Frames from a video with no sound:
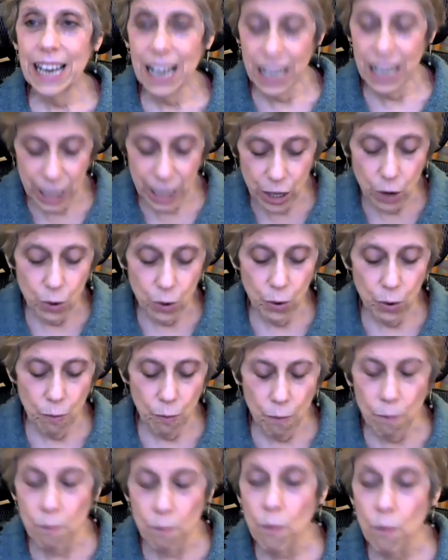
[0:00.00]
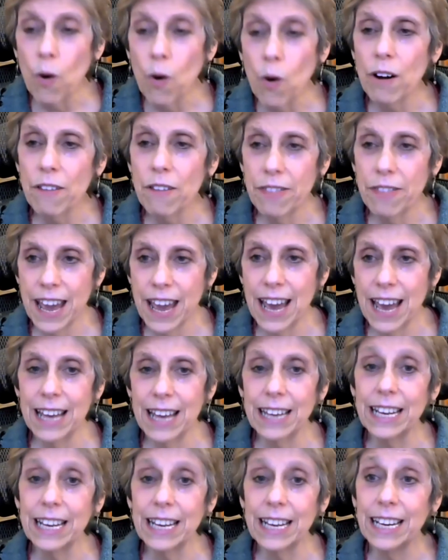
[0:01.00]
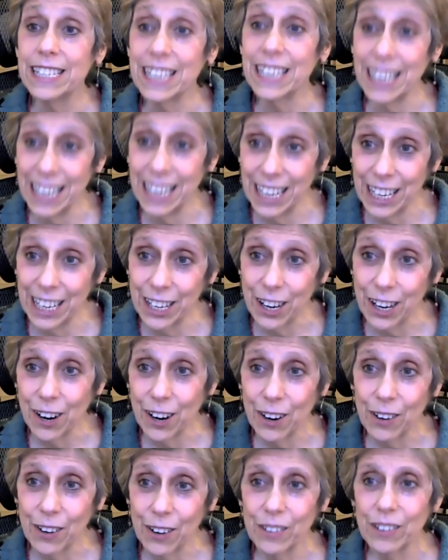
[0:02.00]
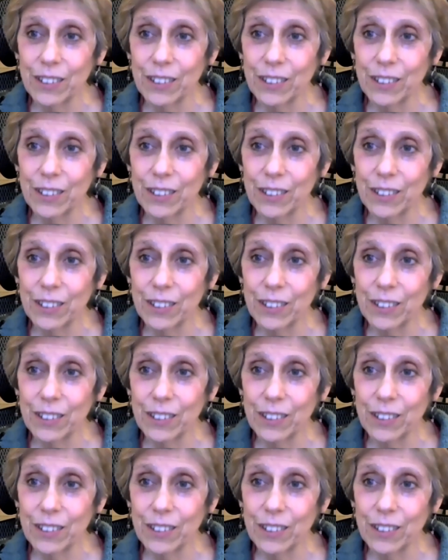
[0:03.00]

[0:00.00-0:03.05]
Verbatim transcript: you know, more than his ego